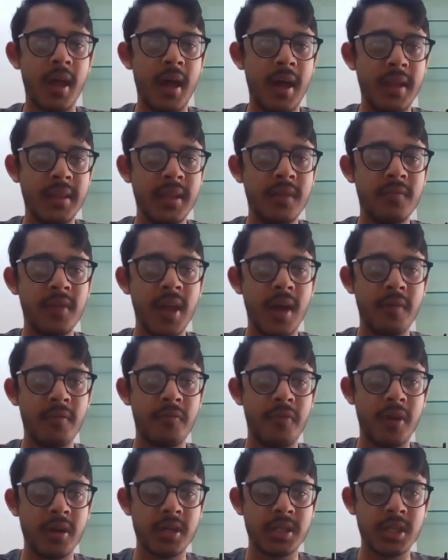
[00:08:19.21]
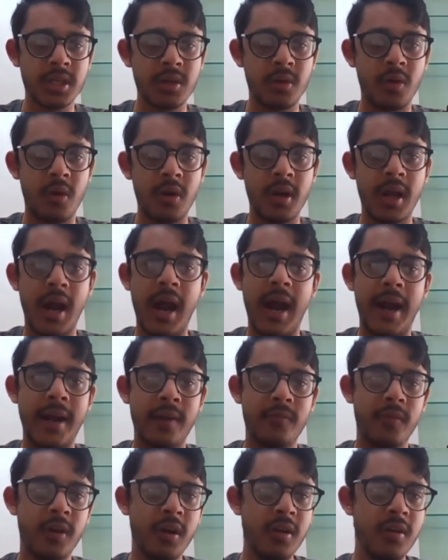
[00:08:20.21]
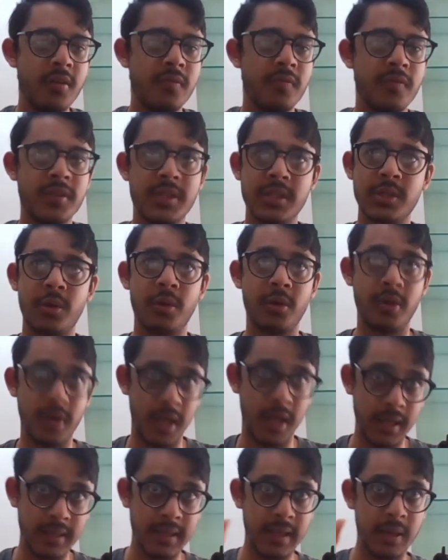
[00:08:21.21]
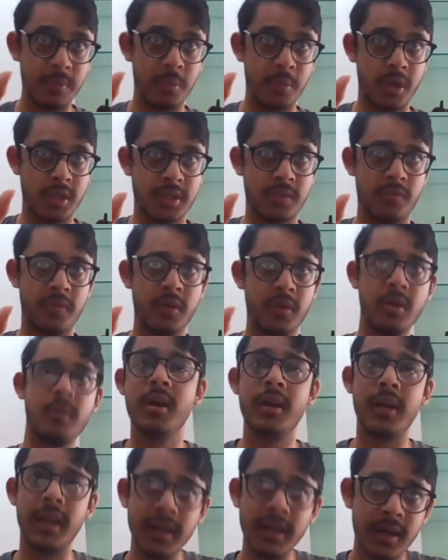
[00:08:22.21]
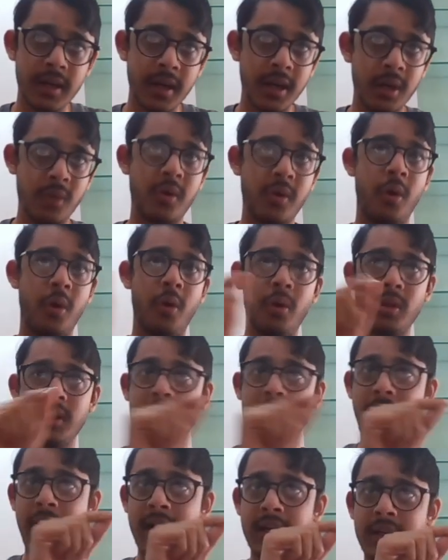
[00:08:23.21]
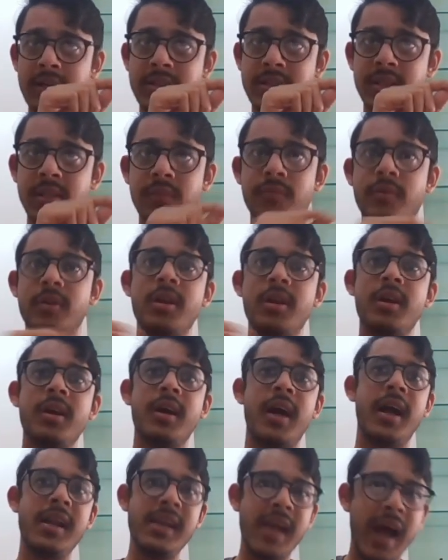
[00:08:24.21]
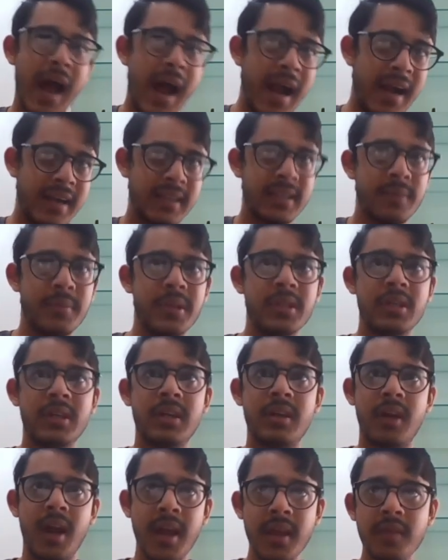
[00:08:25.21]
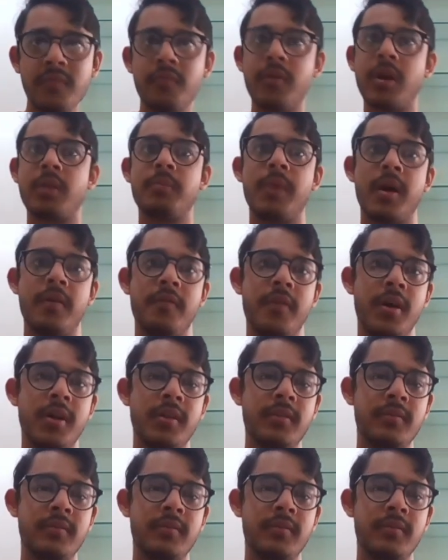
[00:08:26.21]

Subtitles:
And then we have a function called addWord, which is going to take the input as a word, iterate over all the characters in the word, and add them in the trie one by one.